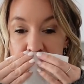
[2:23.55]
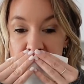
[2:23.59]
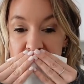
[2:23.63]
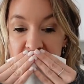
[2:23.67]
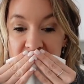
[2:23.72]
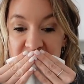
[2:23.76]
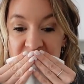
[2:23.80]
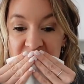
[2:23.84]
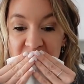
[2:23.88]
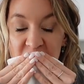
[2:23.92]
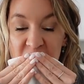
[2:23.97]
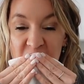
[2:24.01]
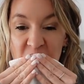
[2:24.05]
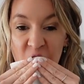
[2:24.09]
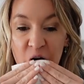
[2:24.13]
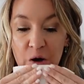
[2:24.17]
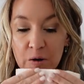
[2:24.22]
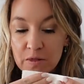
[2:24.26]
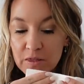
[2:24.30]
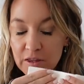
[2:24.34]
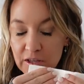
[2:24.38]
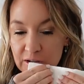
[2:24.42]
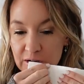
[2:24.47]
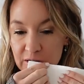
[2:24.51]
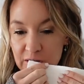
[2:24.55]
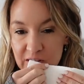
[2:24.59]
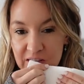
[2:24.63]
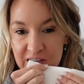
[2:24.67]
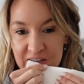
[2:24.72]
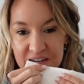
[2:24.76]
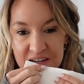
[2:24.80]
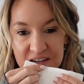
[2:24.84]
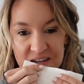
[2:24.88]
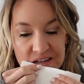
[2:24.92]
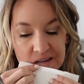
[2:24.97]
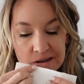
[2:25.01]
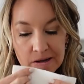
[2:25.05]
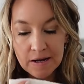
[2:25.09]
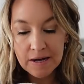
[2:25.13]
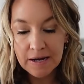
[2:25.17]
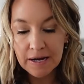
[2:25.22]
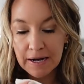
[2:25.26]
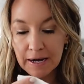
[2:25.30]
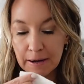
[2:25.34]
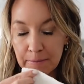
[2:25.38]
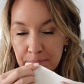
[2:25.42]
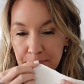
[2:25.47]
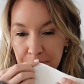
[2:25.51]
These are literally
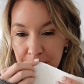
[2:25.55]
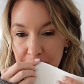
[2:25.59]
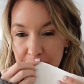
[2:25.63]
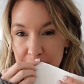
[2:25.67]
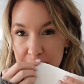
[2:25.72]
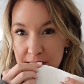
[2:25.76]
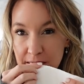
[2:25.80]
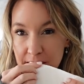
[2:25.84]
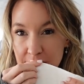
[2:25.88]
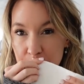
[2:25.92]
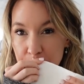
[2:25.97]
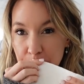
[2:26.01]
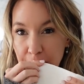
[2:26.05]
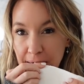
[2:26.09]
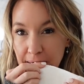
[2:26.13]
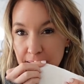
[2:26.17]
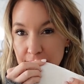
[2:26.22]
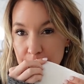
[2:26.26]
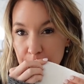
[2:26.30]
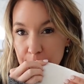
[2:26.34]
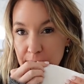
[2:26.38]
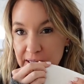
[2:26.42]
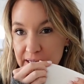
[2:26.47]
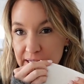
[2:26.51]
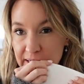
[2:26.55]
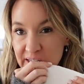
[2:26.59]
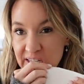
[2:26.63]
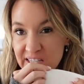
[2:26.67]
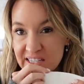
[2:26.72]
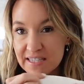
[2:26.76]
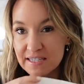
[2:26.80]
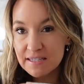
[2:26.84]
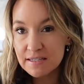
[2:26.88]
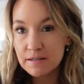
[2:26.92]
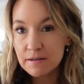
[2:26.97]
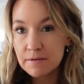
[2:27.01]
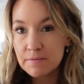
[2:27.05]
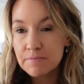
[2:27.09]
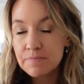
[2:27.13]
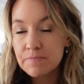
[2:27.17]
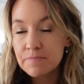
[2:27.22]
um, like six bucks a piece,